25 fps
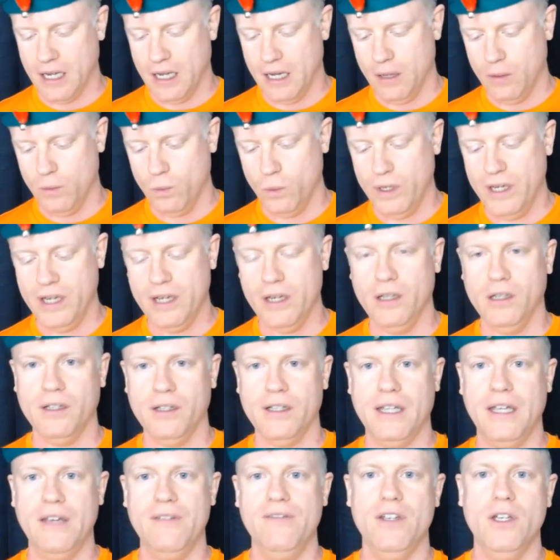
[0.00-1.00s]
we'll
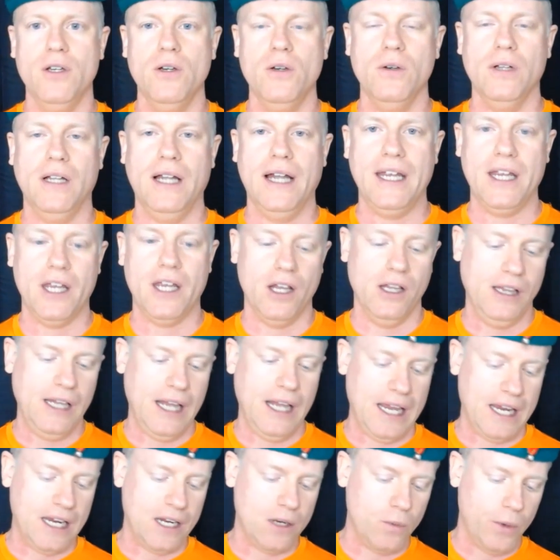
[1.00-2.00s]
give you like a
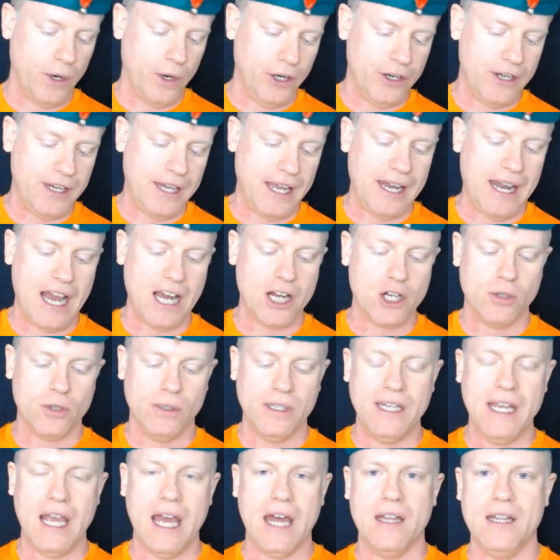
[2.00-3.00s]
link where you can
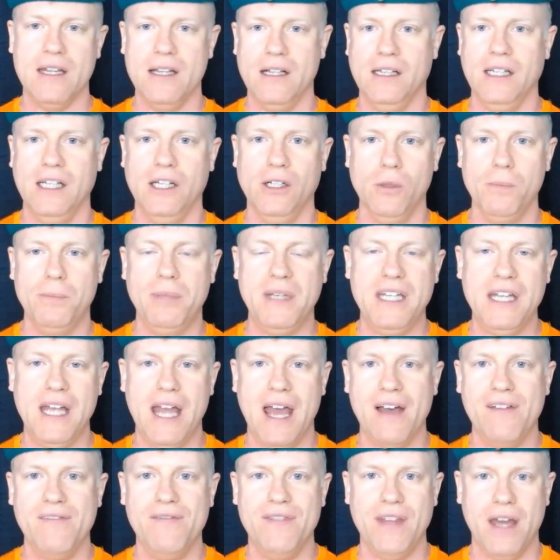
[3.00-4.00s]
actually get a little
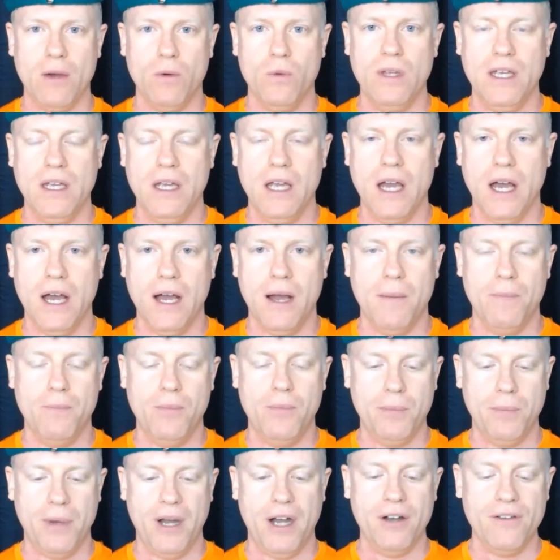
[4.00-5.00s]
PDF that we
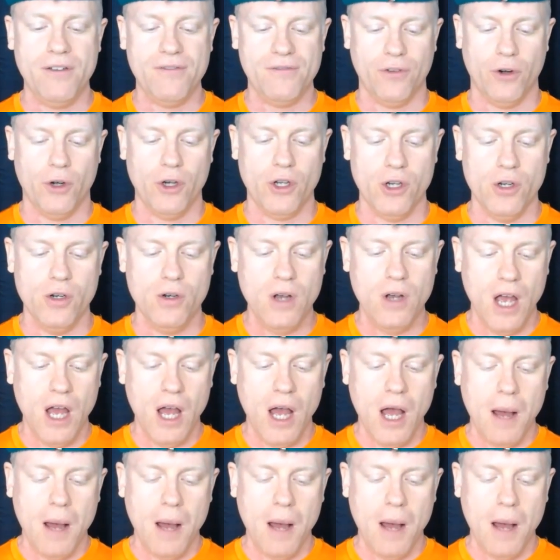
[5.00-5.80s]
prepared for you.